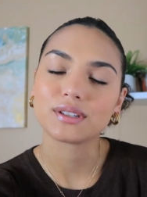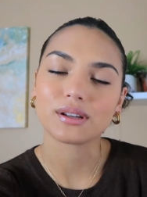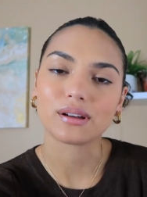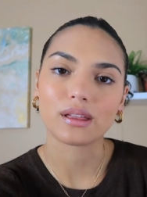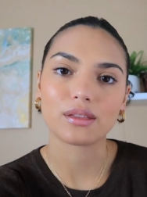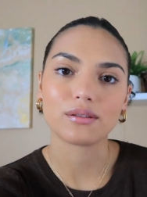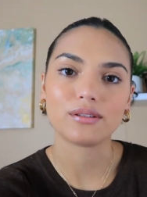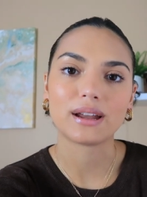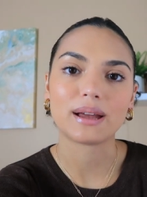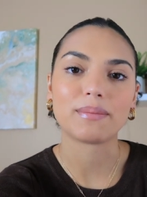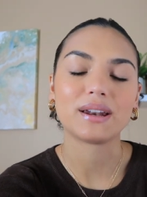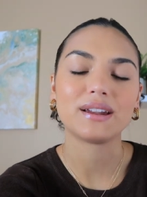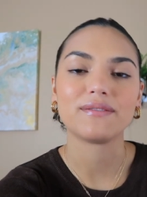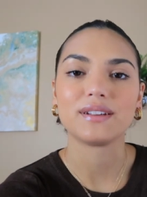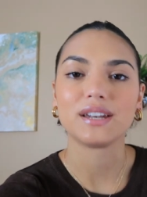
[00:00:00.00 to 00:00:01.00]
So I thought I
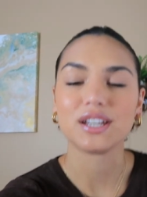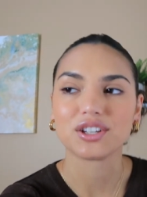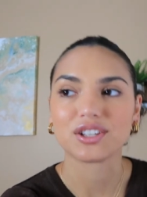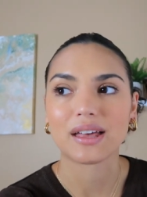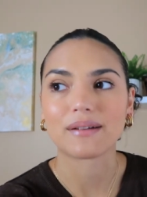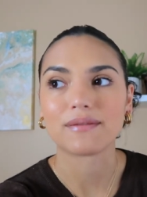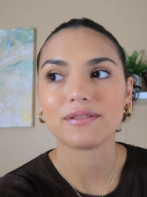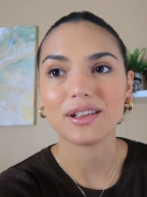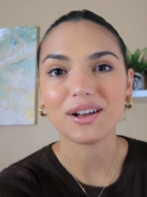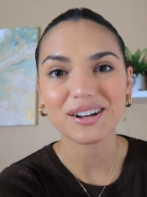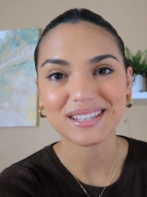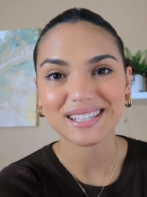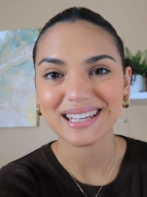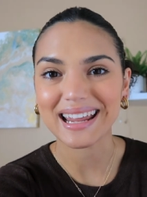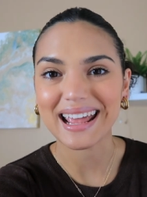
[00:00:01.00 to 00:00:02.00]
better finish that
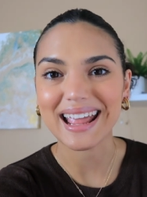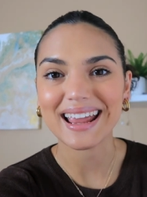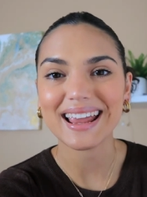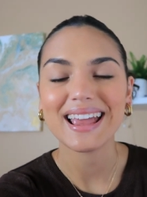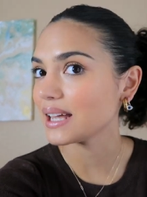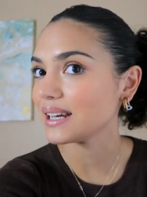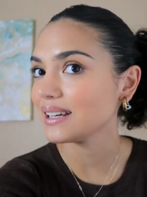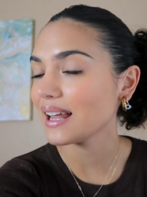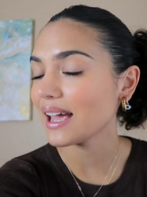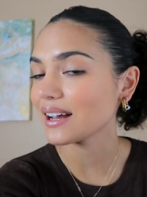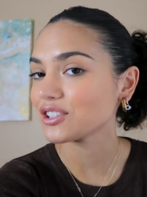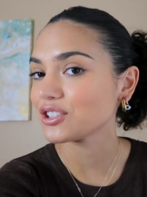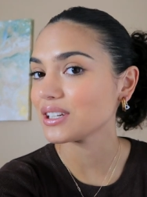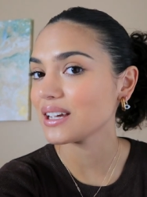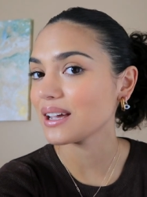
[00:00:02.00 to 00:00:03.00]
vlog today. I didn't
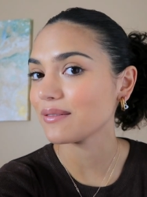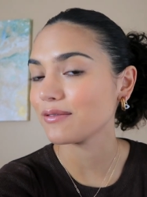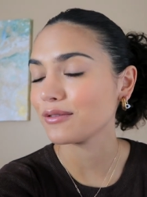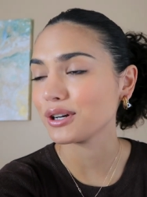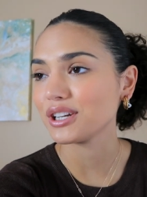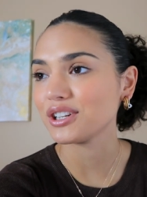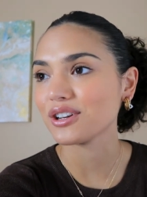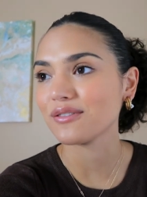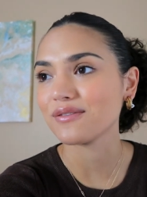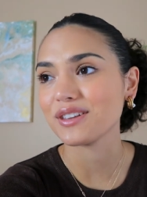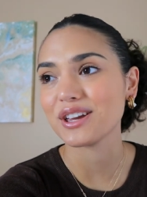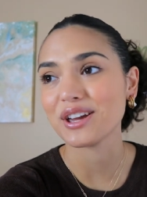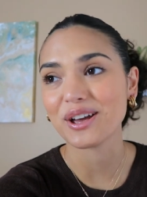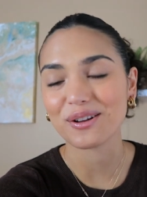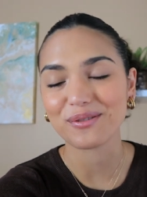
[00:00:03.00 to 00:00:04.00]
actually get footage of
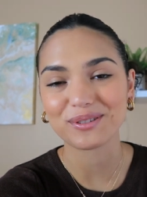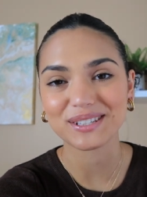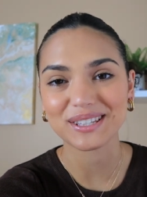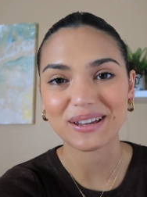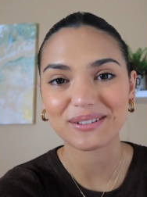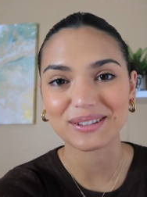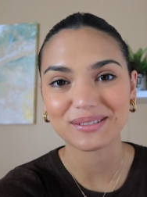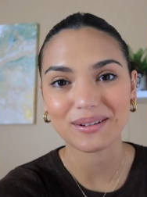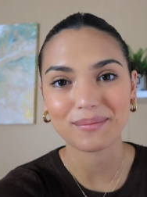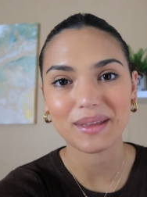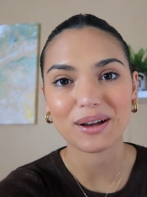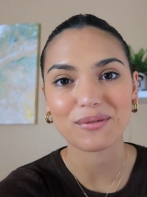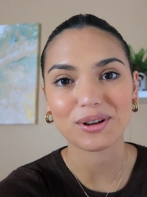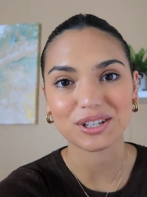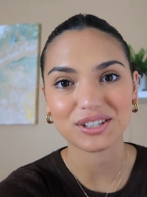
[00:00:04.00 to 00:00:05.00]
the curl results from
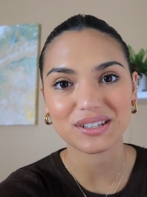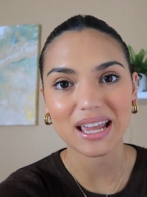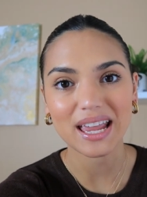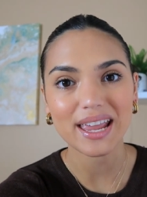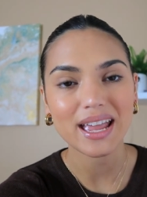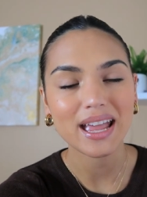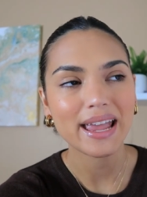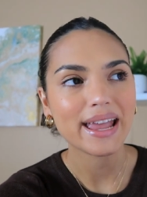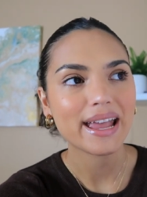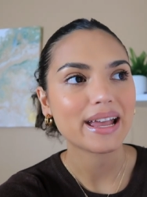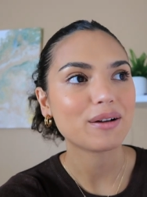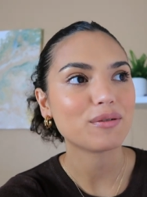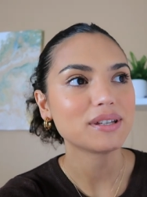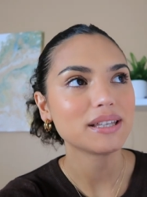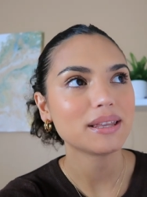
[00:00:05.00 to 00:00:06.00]
that wash day.
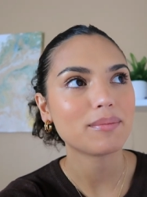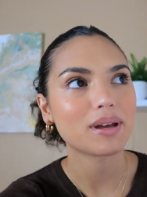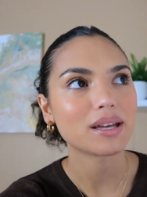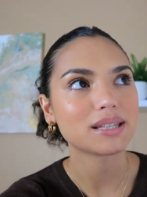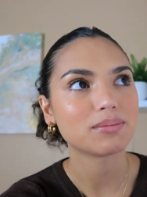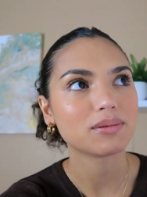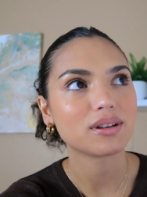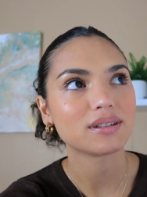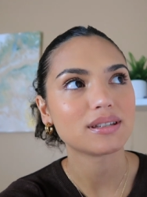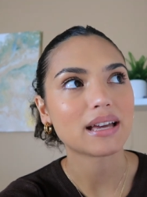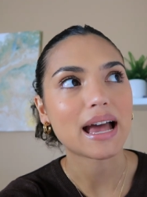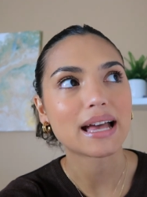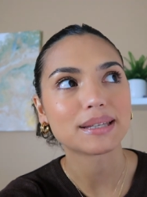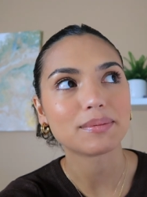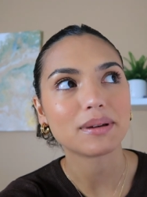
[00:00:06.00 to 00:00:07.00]
It wasn't the best because it
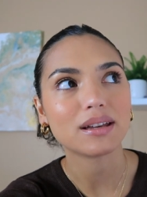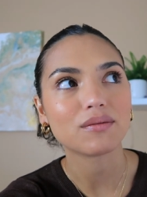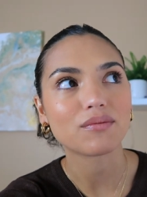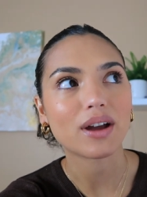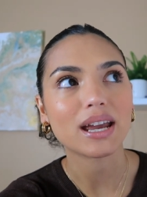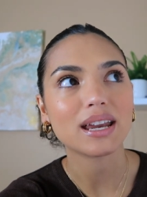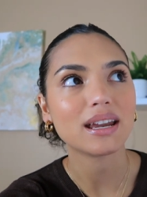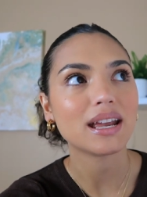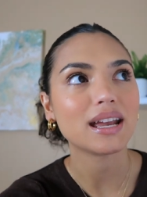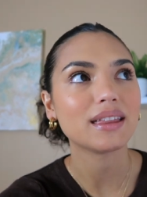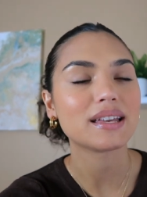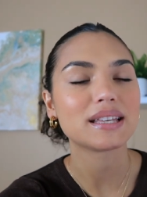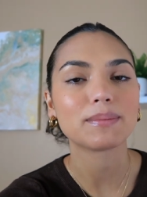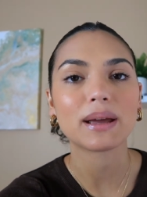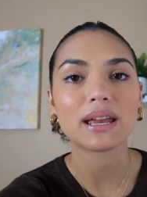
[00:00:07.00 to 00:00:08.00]
has been raining.
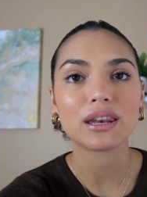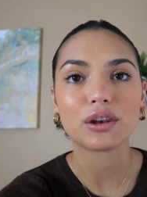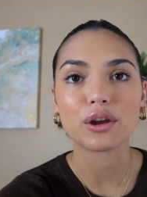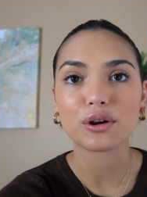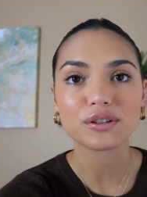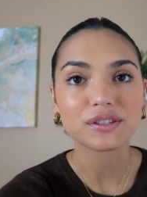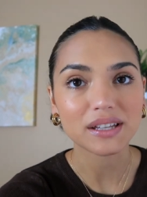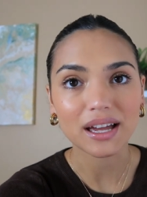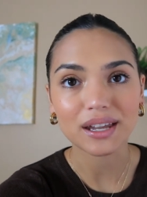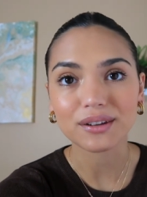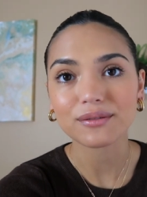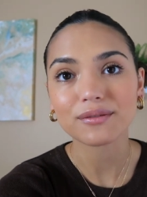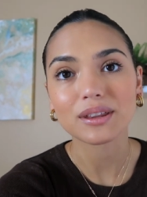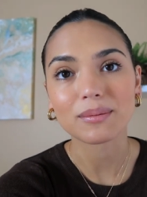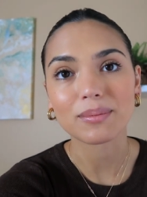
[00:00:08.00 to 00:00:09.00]
There's been no
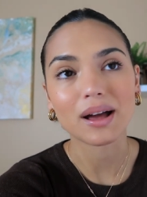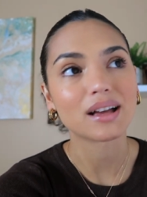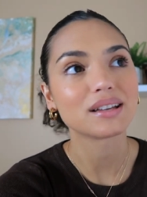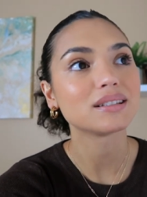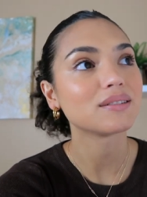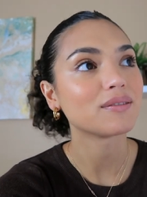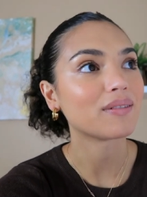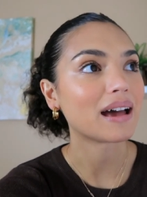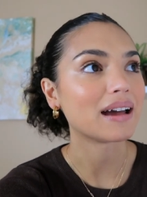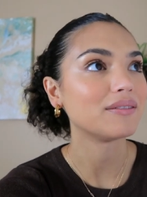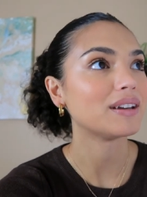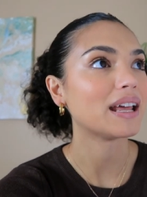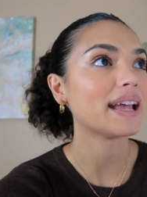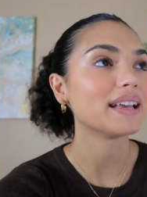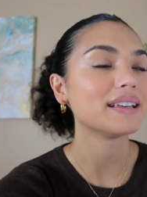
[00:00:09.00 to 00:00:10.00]
sun for the past five
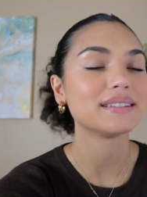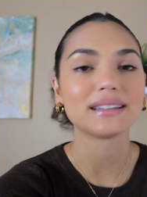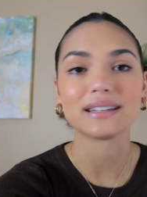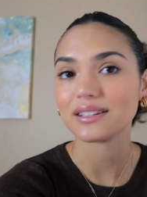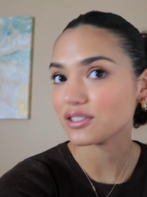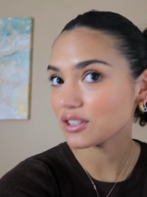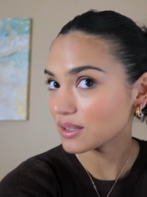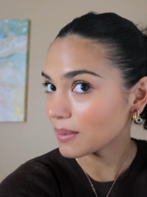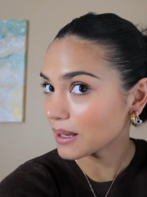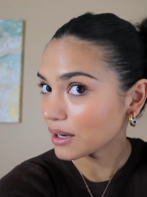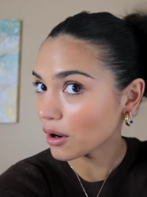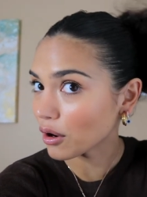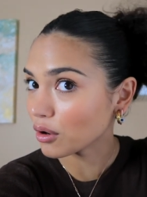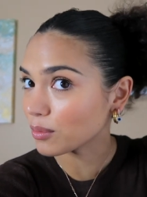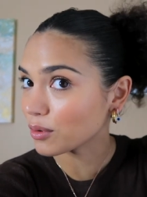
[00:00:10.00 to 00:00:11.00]
days and it's just been
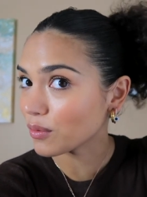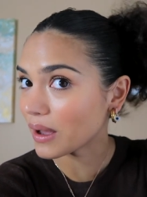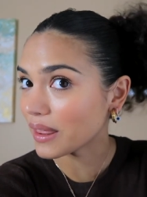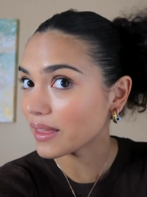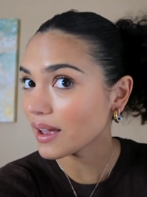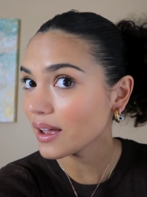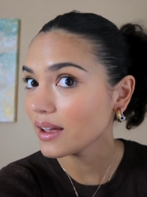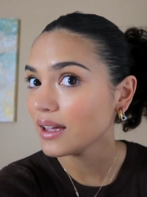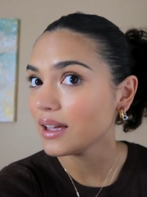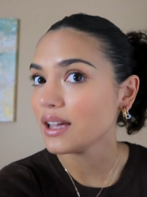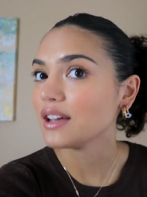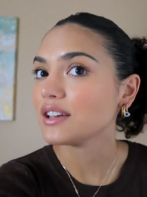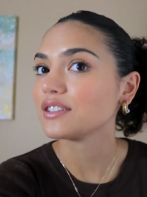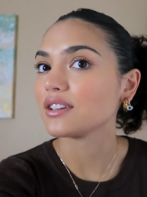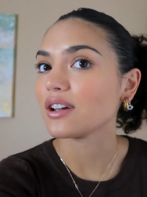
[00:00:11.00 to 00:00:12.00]
horrible weather
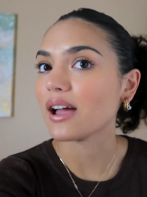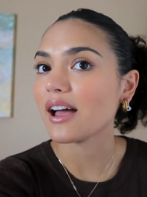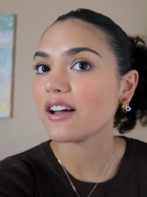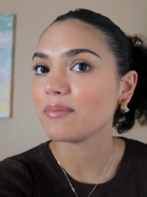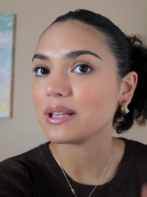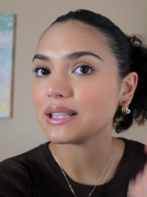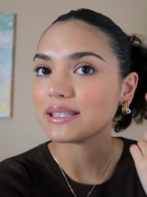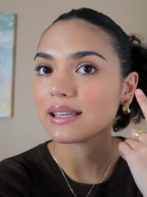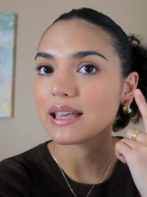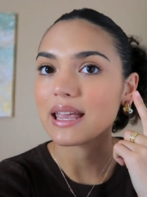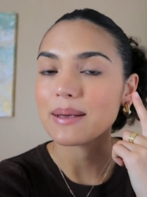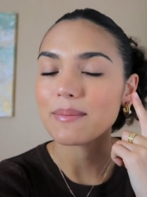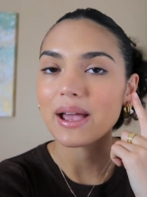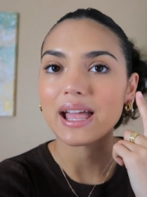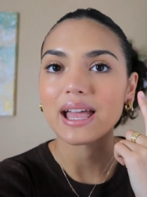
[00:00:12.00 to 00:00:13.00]
so I have been
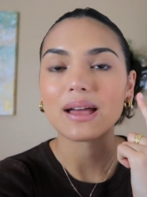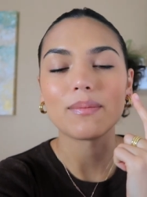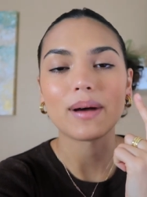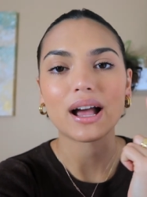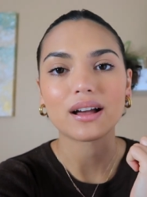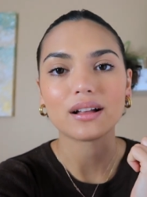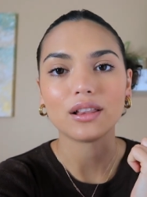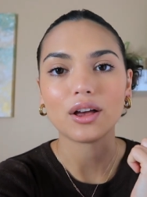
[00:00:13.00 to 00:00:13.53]
slicking my hair back a